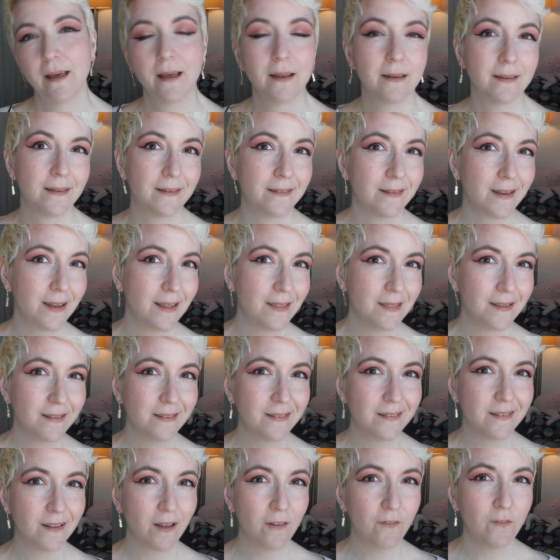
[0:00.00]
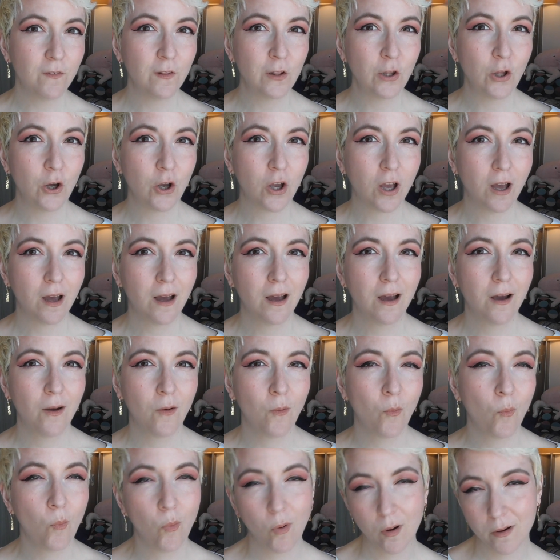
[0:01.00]
Does any of this stuff look
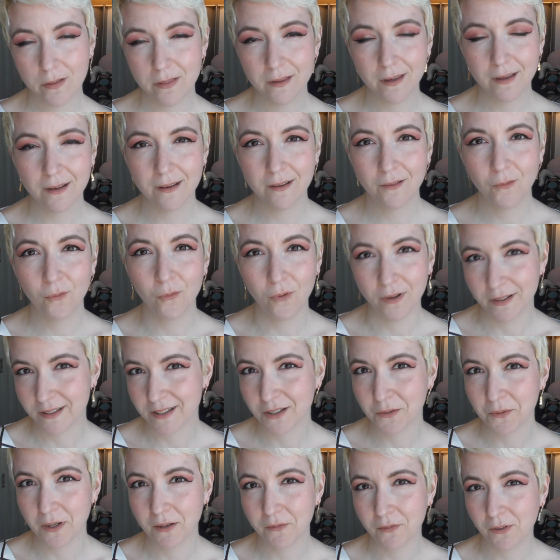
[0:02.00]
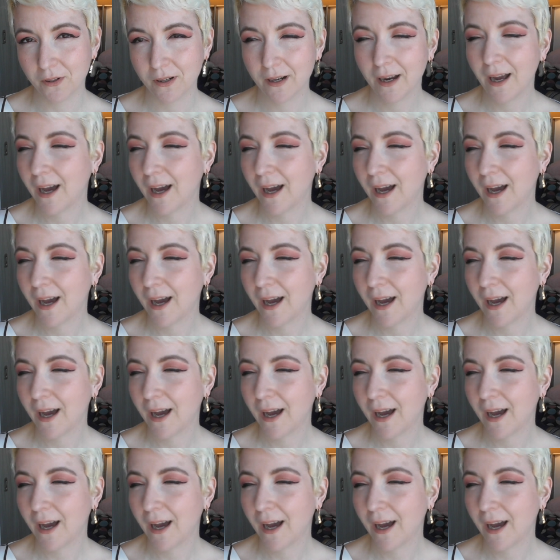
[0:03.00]
worth it whatsoever?